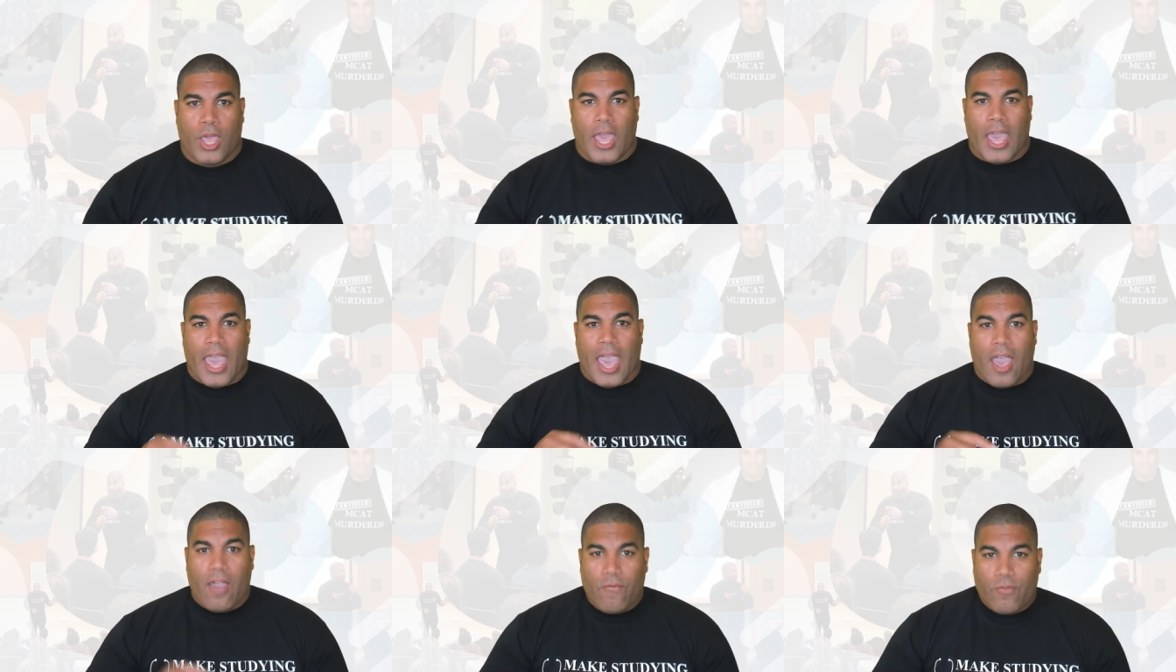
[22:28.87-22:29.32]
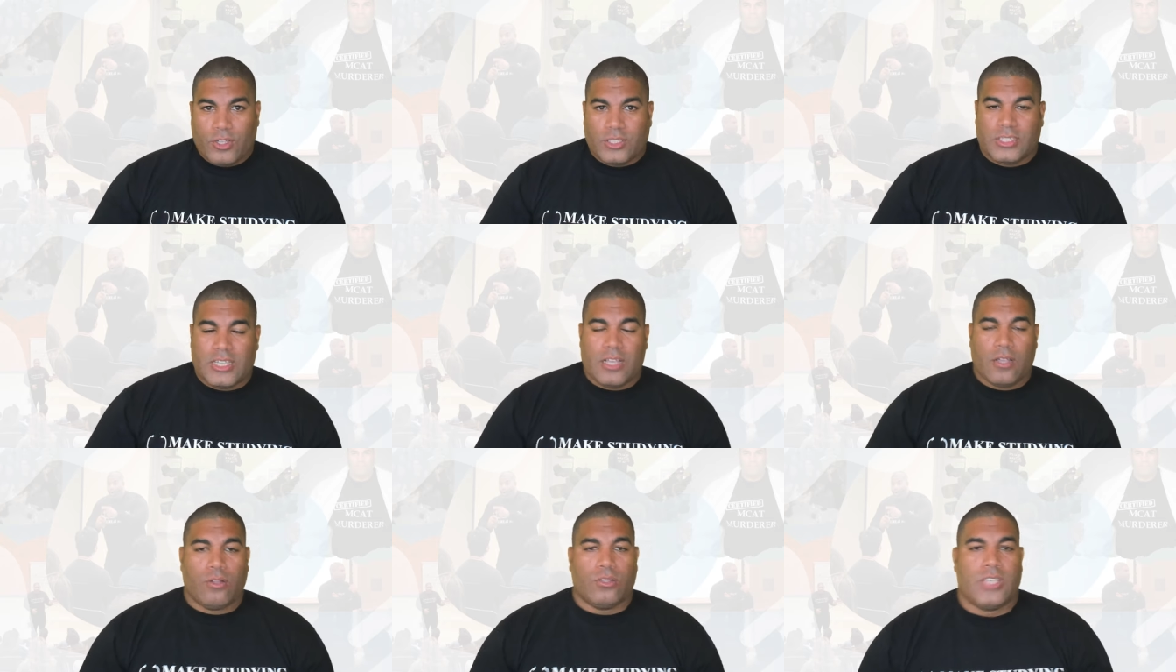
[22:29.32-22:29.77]
Every
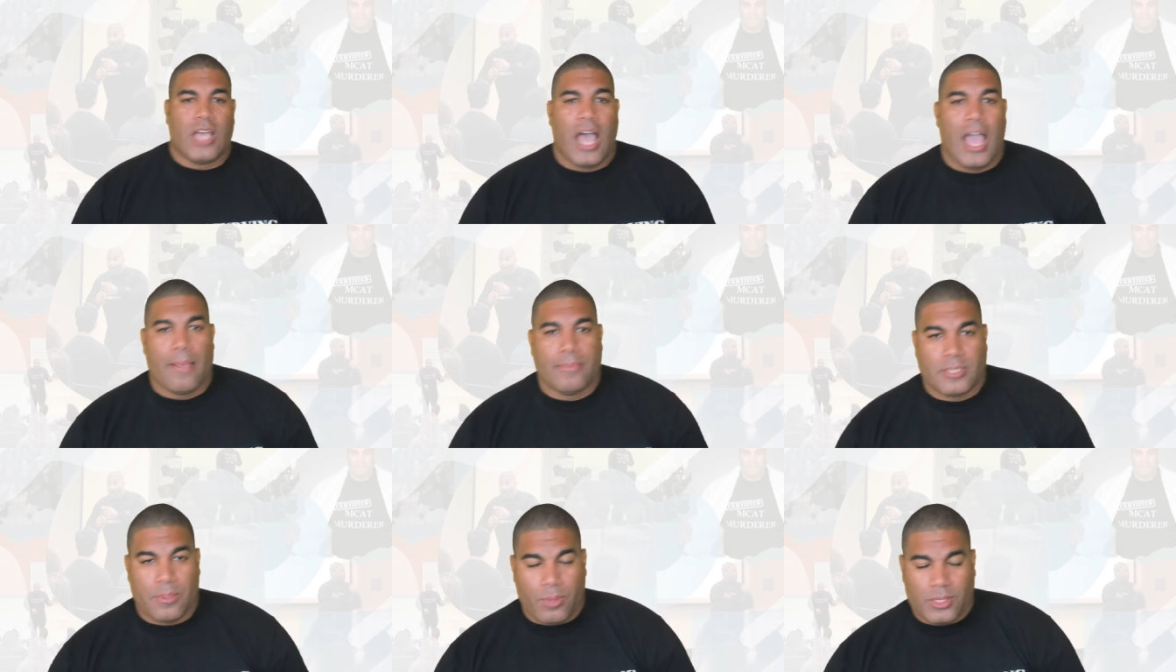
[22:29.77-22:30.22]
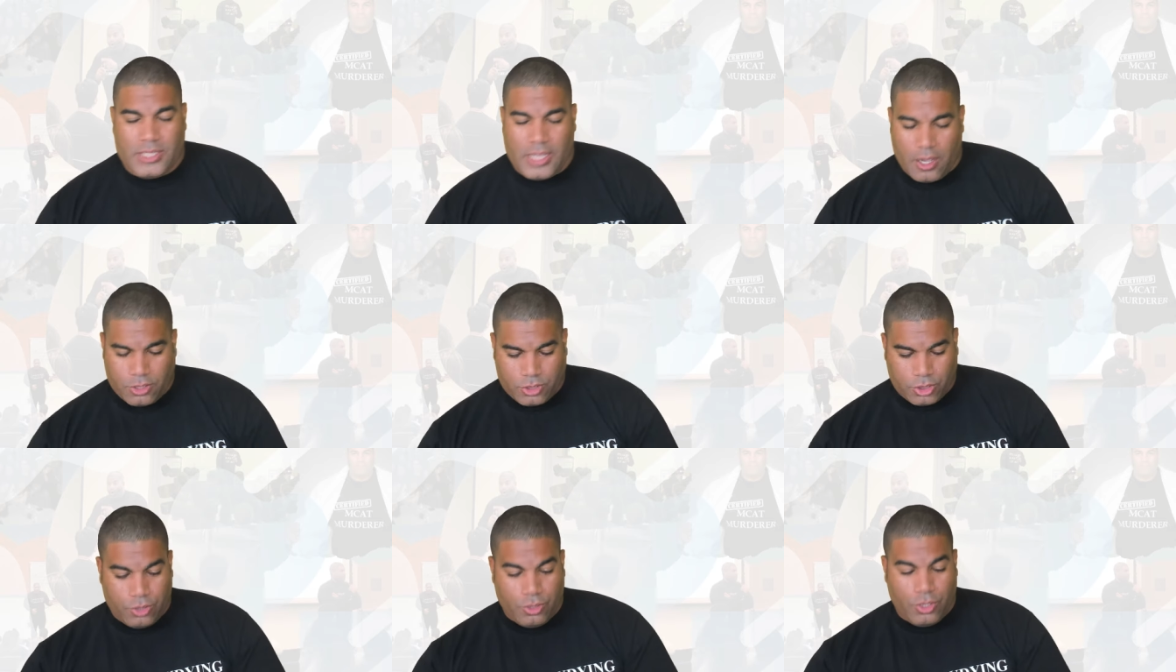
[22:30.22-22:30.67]
single time someone
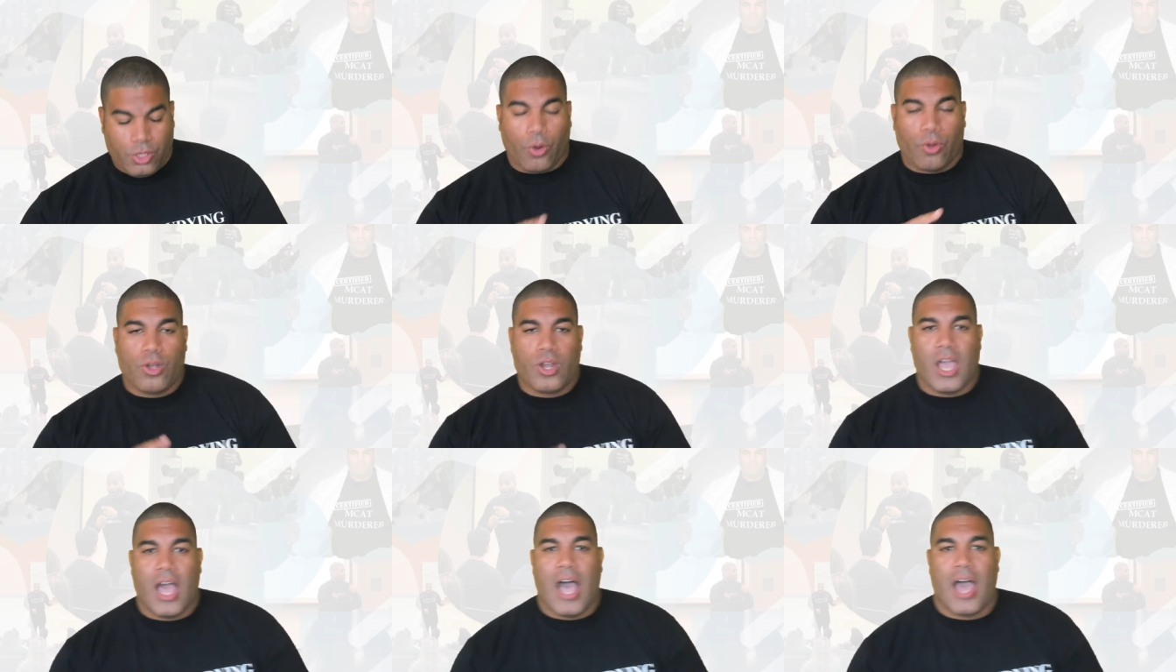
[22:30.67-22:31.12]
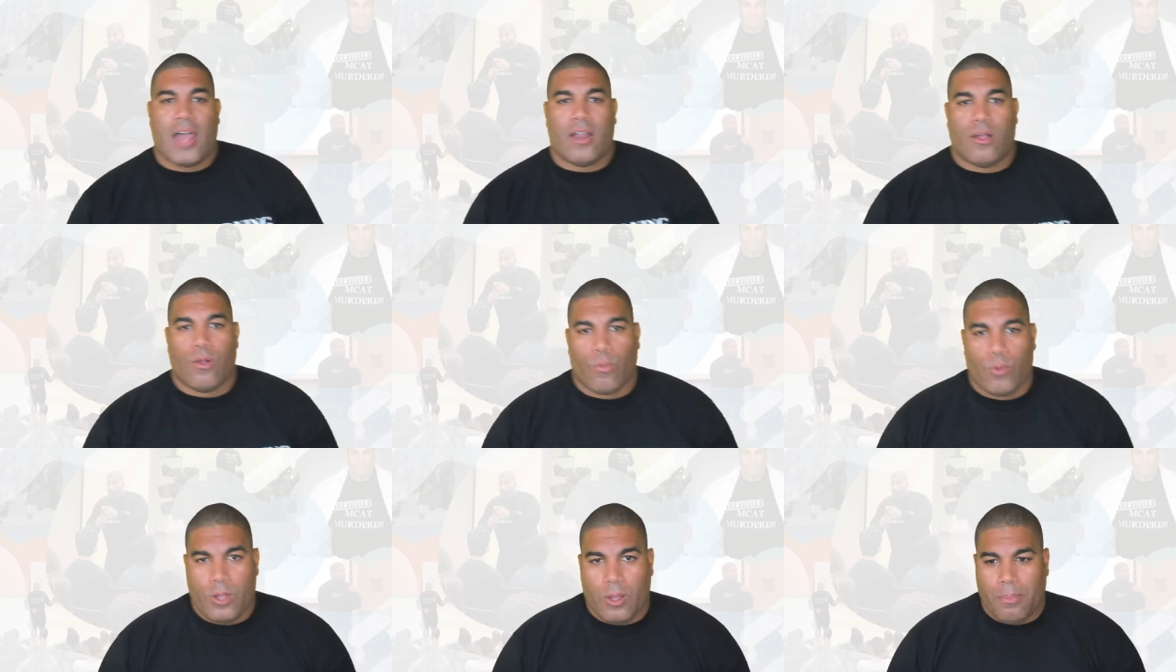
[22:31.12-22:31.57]
tells you you're not a
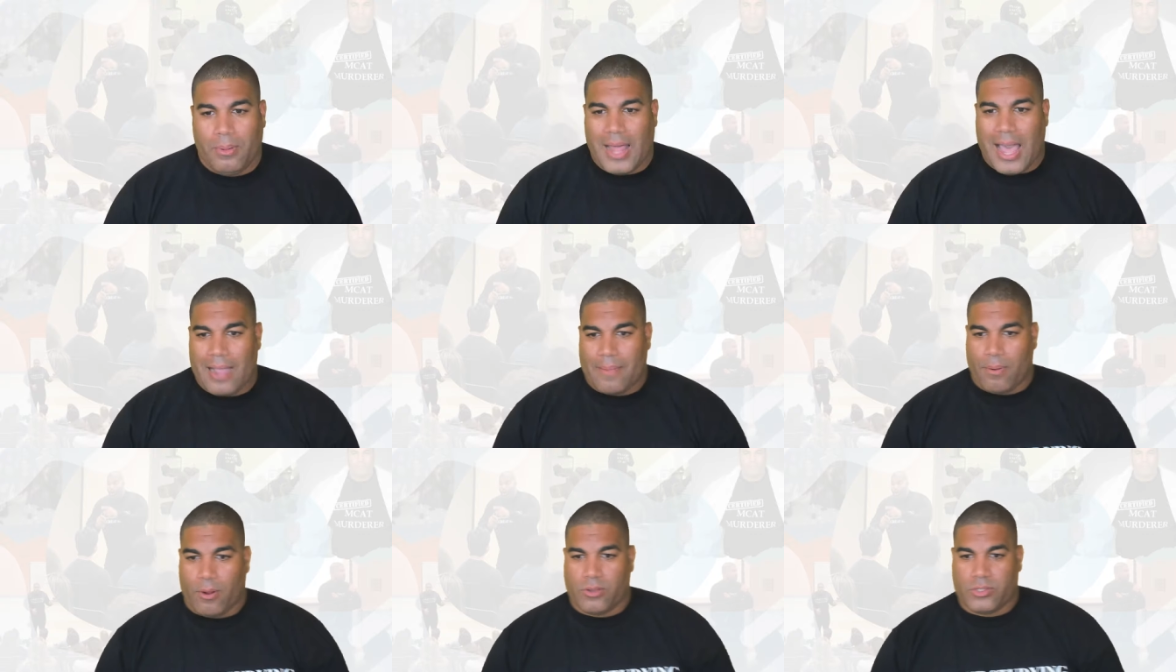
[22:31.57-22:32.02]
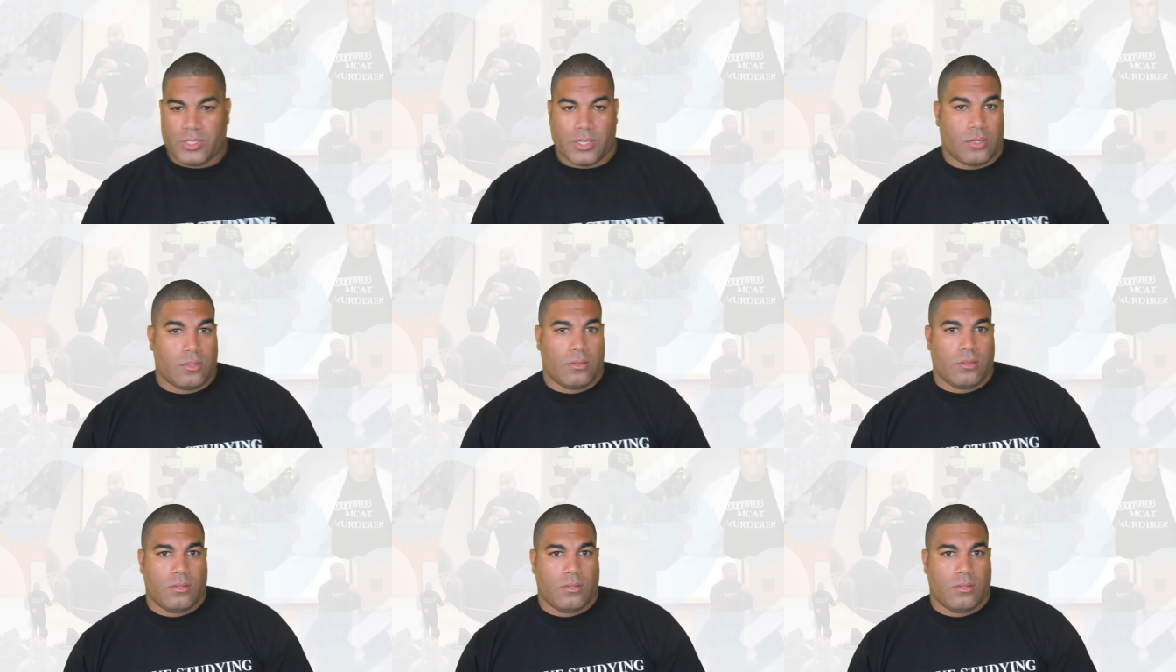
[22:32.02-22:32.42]
real black person,